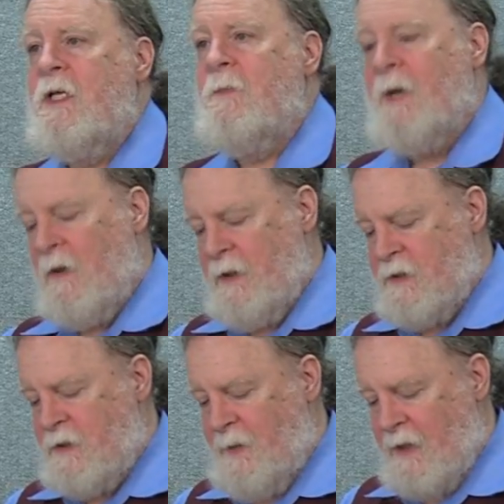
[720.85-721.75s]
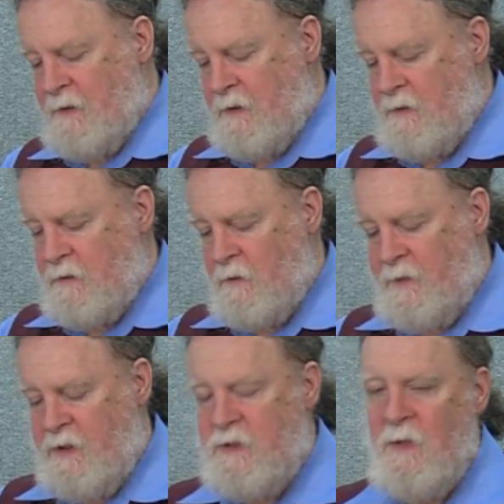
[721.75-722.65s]
and he apparently expected to
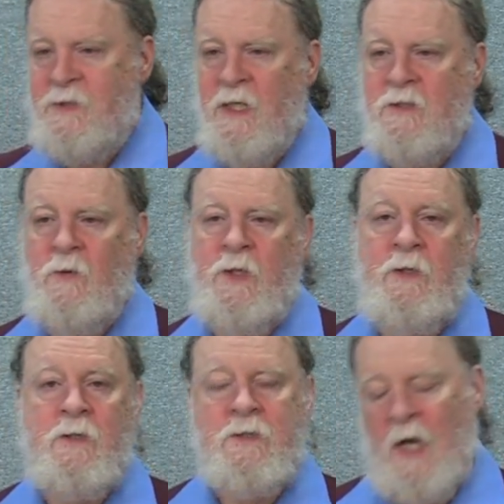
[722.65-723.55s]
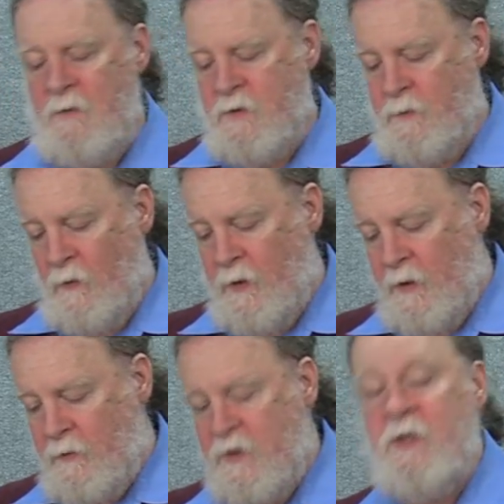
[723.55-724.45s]
be subject to what New York Times
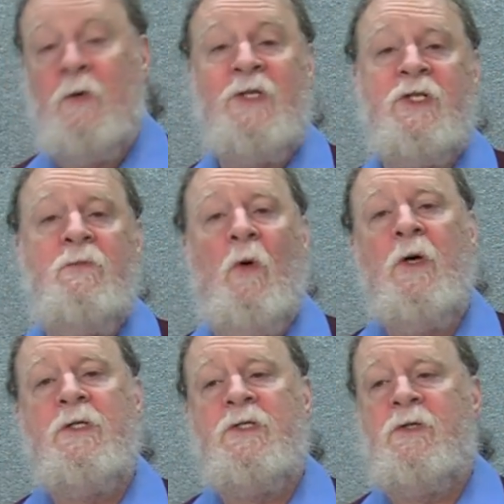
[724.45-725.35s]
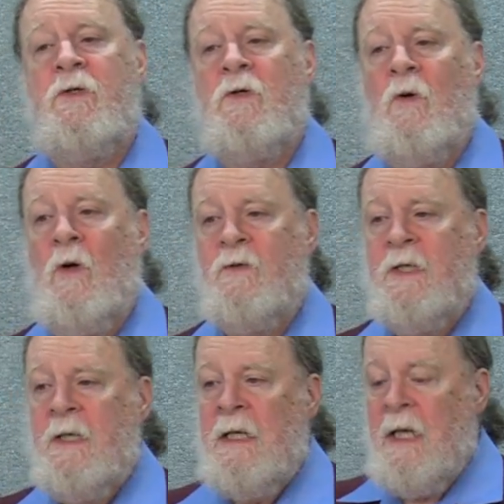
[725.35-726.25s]
reporter Gretchen Morgenstern called
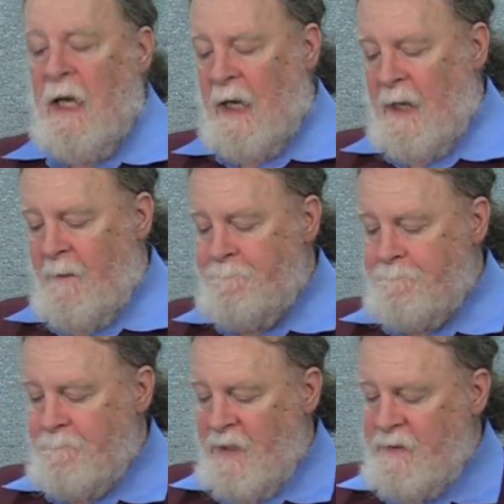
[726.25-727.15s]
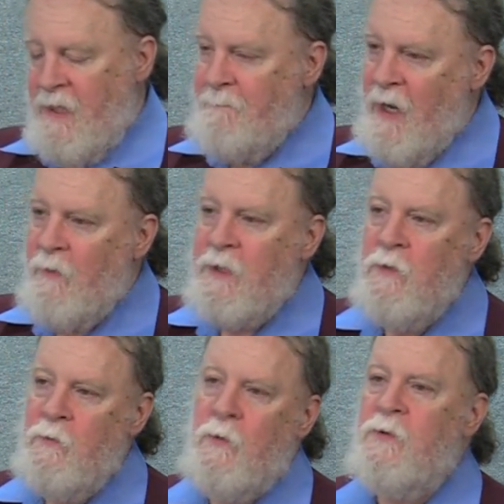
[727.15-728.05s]
um, the
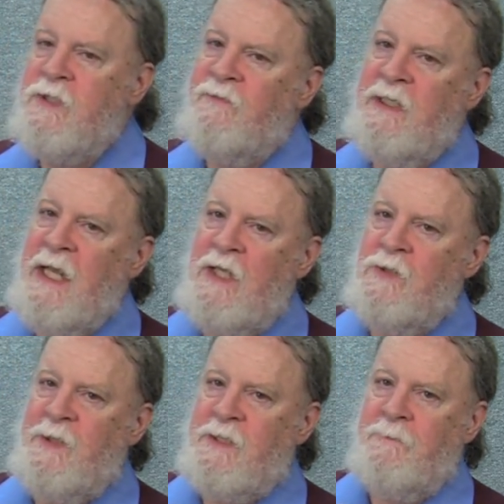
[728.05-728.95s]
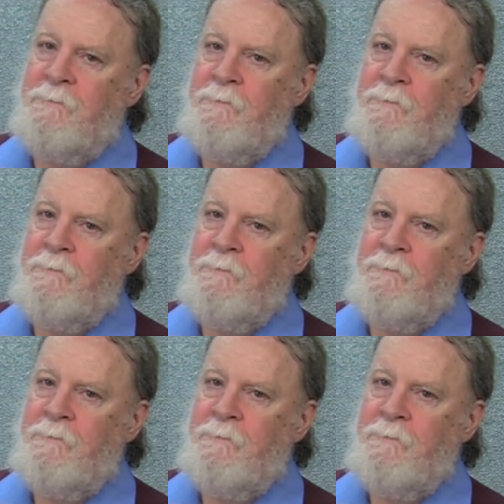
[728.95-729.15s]
American rules of engagement.